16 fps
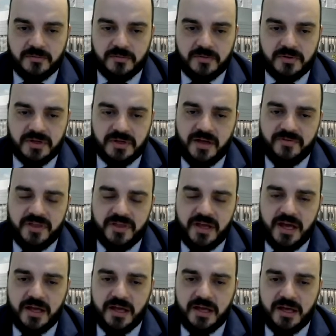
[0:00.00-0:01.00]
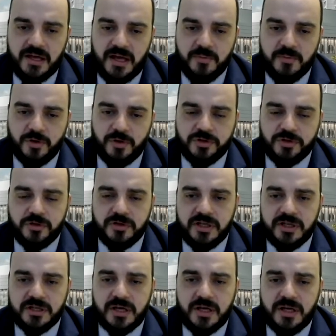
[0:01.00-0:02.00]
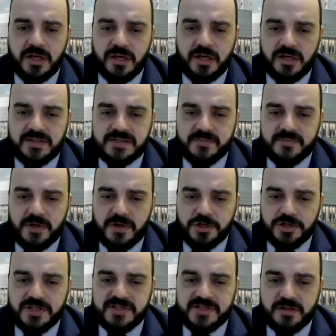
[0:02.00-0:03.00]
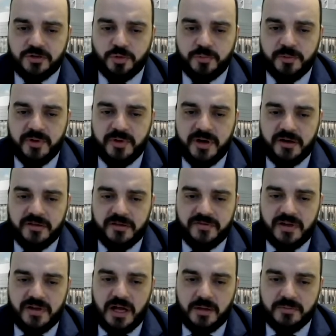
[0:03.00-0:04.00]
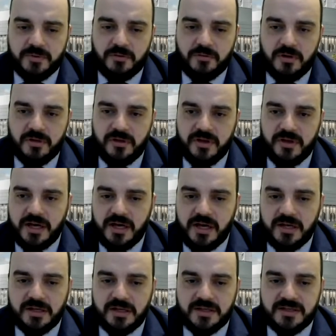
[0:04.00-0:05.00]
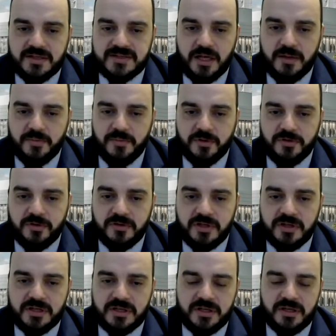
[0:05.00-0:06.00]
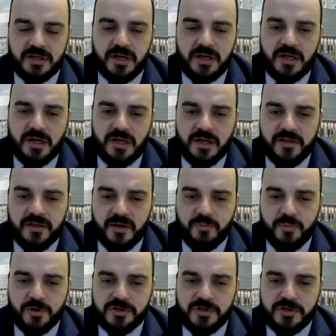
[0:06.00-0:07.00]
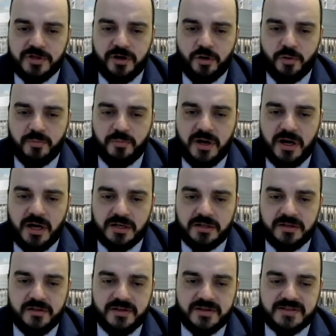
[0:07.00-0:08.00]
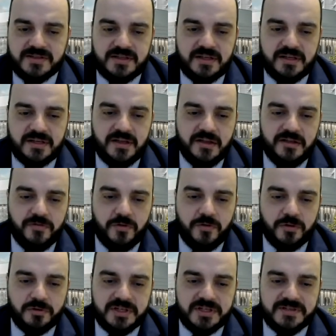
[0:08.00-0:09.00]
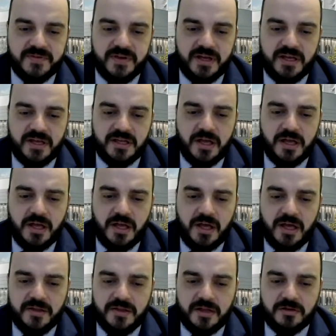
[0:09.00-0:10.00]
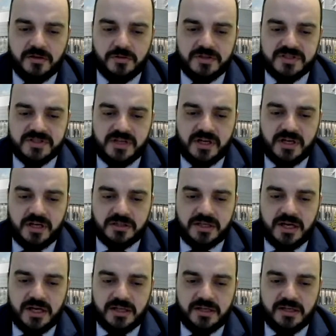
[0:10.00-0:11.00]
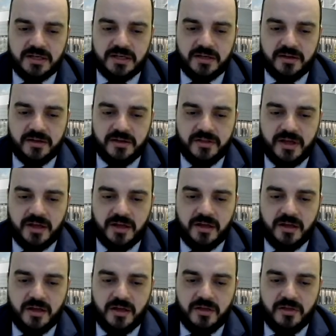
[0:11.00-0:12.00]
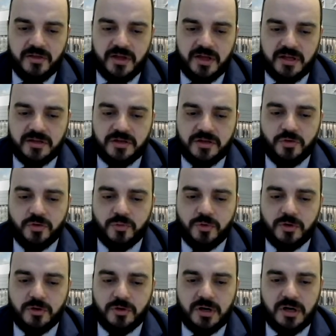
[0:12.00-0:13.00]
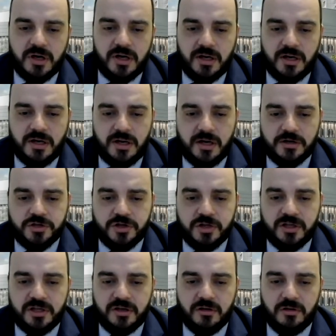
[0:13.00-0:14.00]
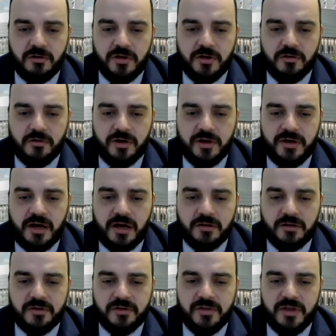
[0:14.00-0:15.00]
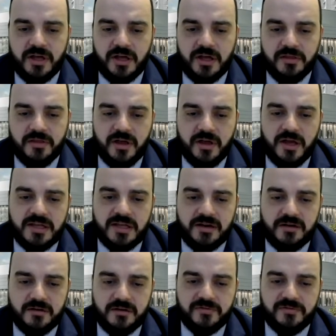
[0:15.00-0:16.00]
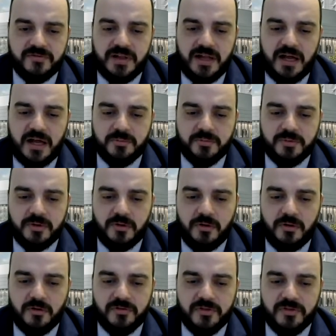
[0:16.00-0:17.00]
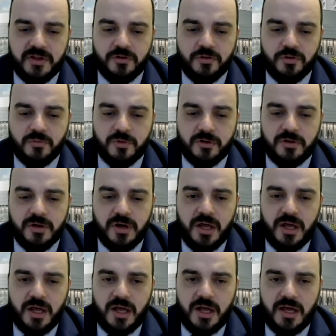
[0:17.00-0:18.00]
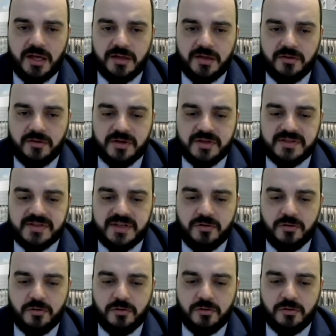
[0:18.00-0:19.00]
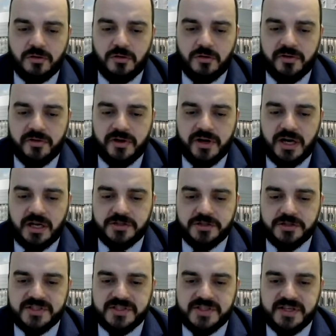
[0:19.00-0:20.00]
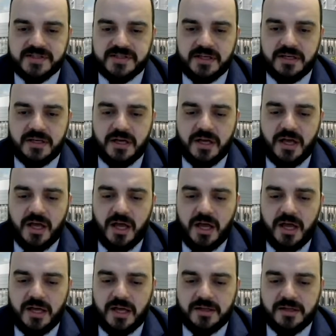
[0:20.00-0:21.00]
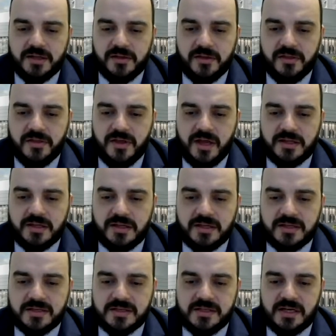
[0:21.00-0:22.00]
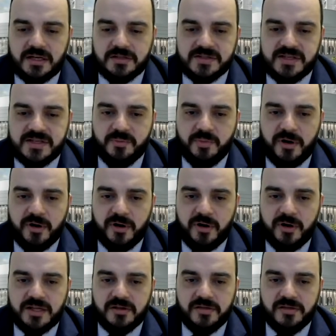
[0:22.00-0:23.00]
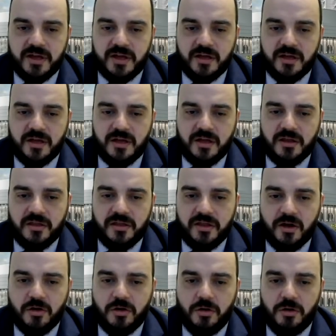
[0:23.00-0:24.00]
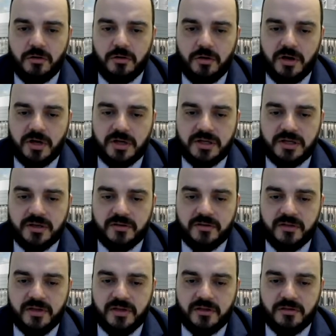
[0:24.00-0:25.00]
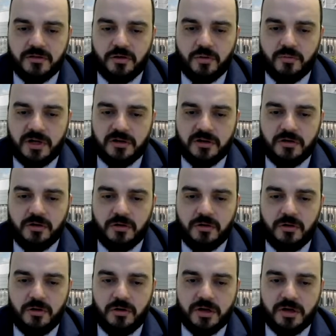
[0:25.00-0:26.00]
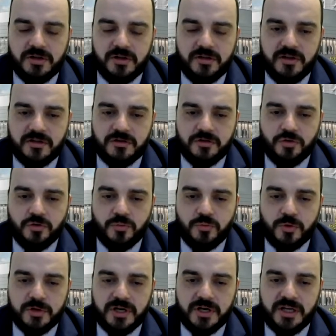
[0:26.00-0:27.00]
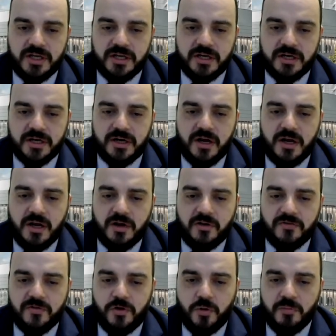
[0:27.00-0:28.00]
have the eye hypotonic. It's much easier to prepare the flap when the eye is hypotonic. In the posterior part, this is another vortex vein, and then we start cutting the tumor actually all the way around the inner flap of the tumor, and you can see we will go 360 and then start separating the choroid, the normal choroid, the tumor here from